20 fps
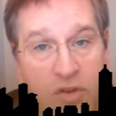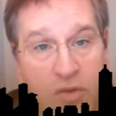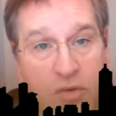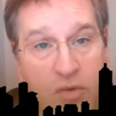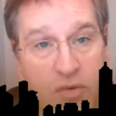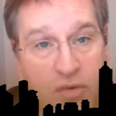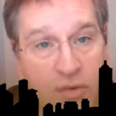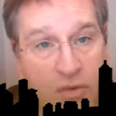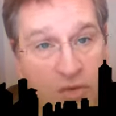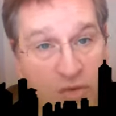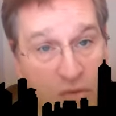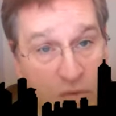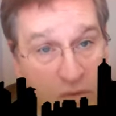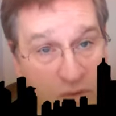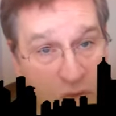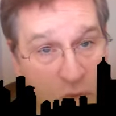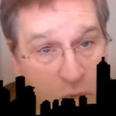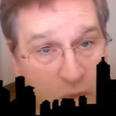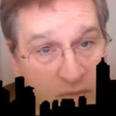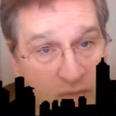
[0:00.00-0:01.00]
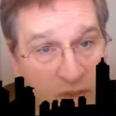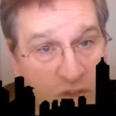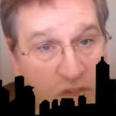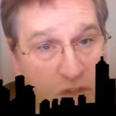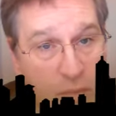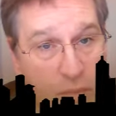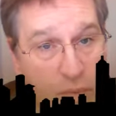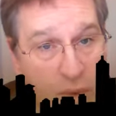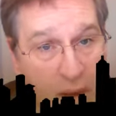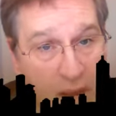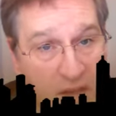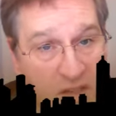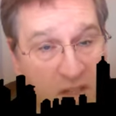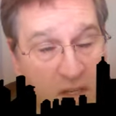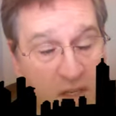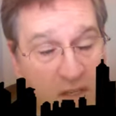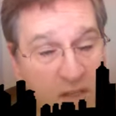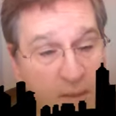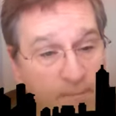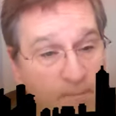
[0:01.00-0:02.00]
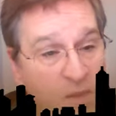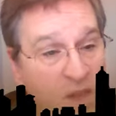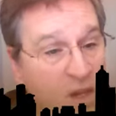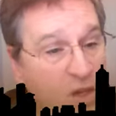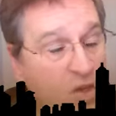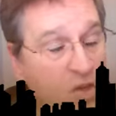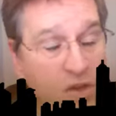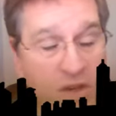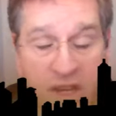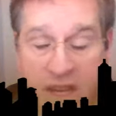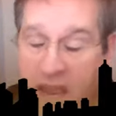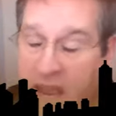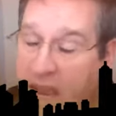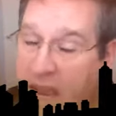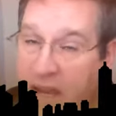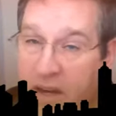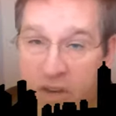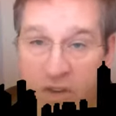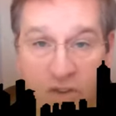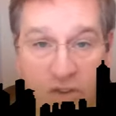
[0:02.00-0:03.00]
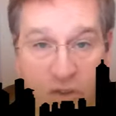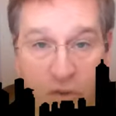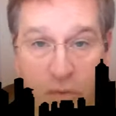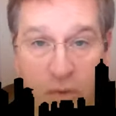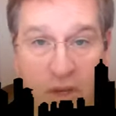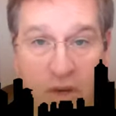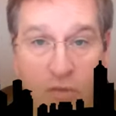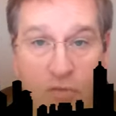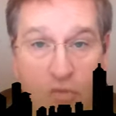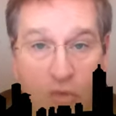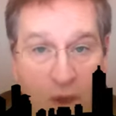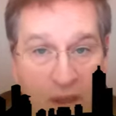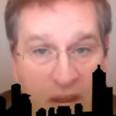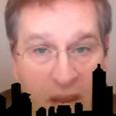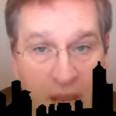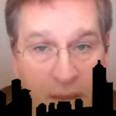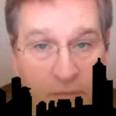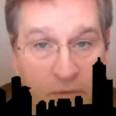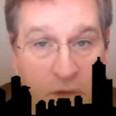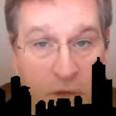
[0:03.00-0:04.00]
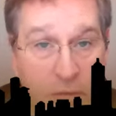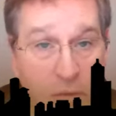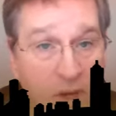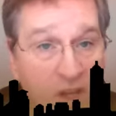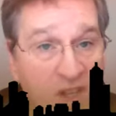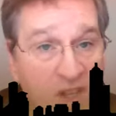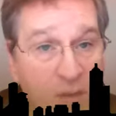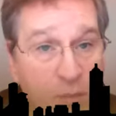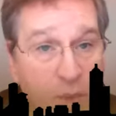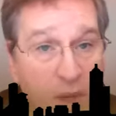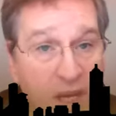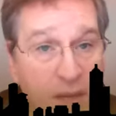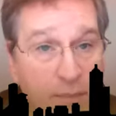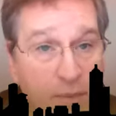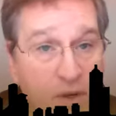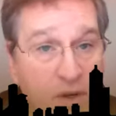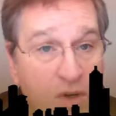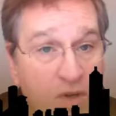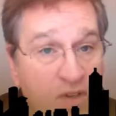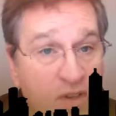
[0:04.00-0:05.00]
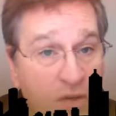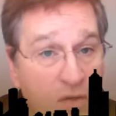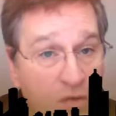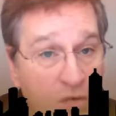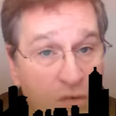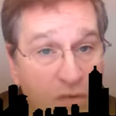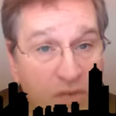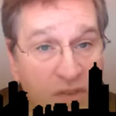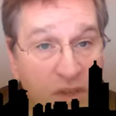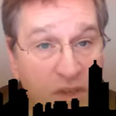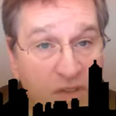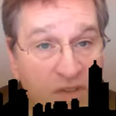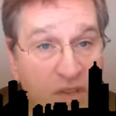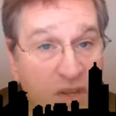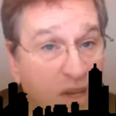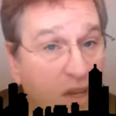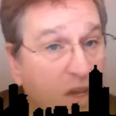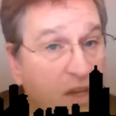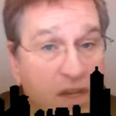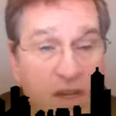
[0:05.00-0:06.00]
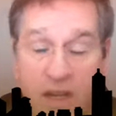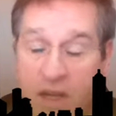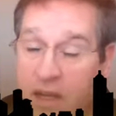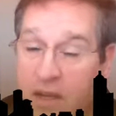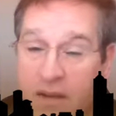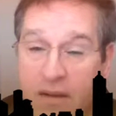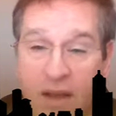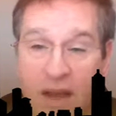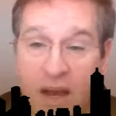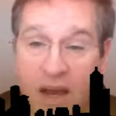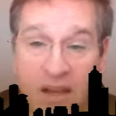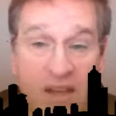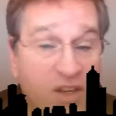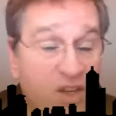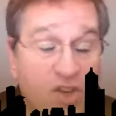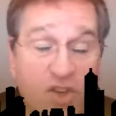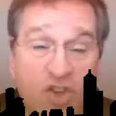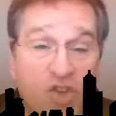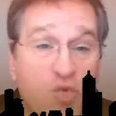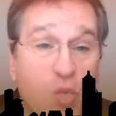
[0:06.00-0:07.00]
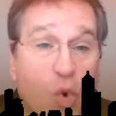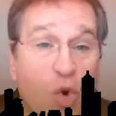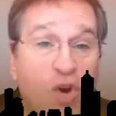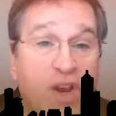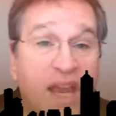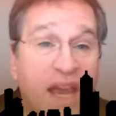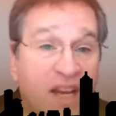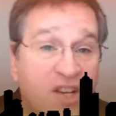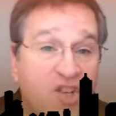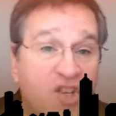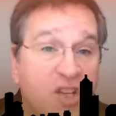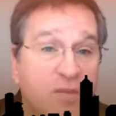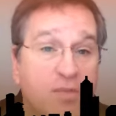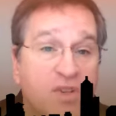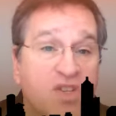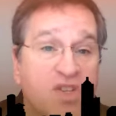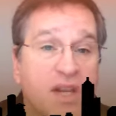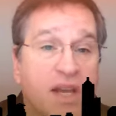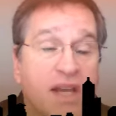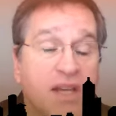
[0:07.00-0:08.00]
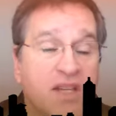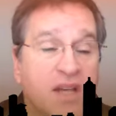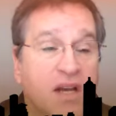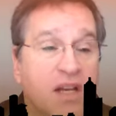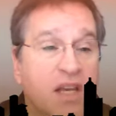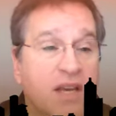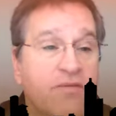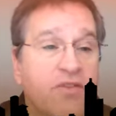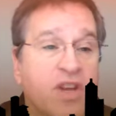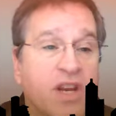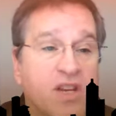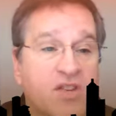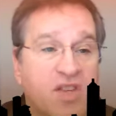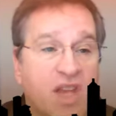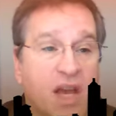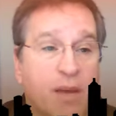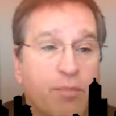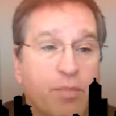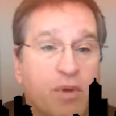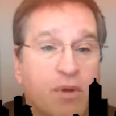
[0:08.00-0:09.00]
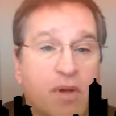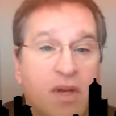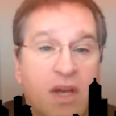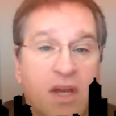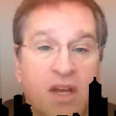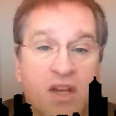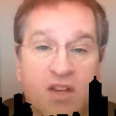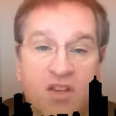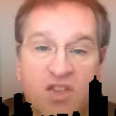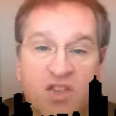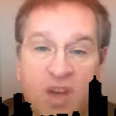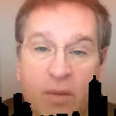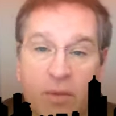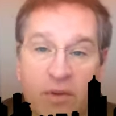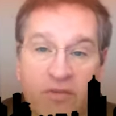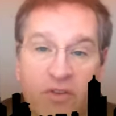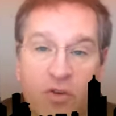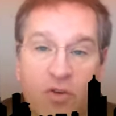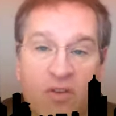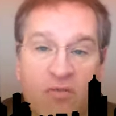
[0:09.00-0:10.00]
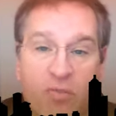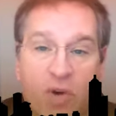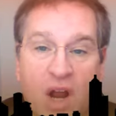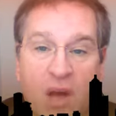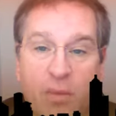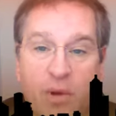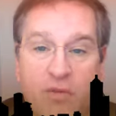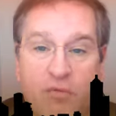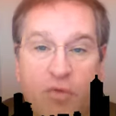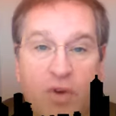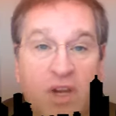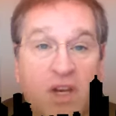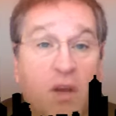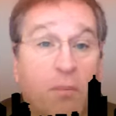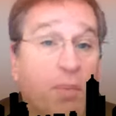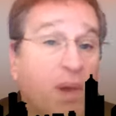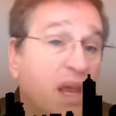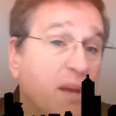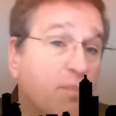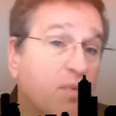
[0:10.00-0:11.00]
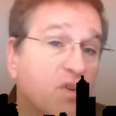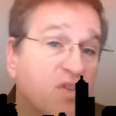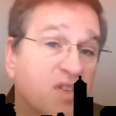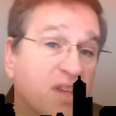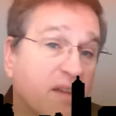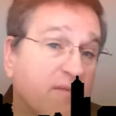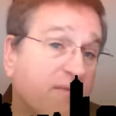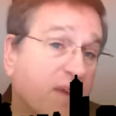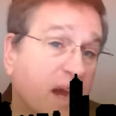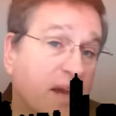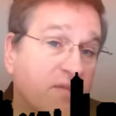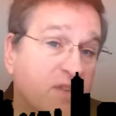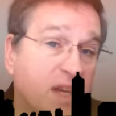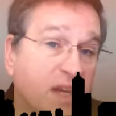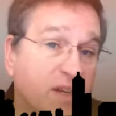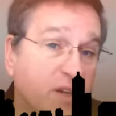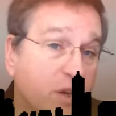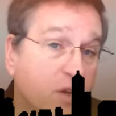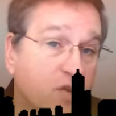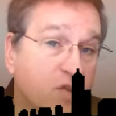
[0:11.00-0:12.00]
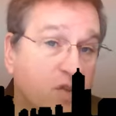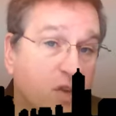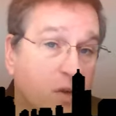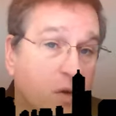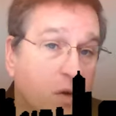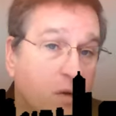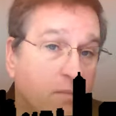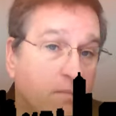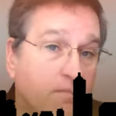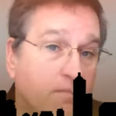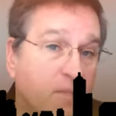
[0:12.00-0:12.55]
to do this revision process. You can't do it right after you write the paper, because the truth is, you just won't catch the mistakes. I'll give you an example. Some of you have probably written a paper, say 5-10 years ago.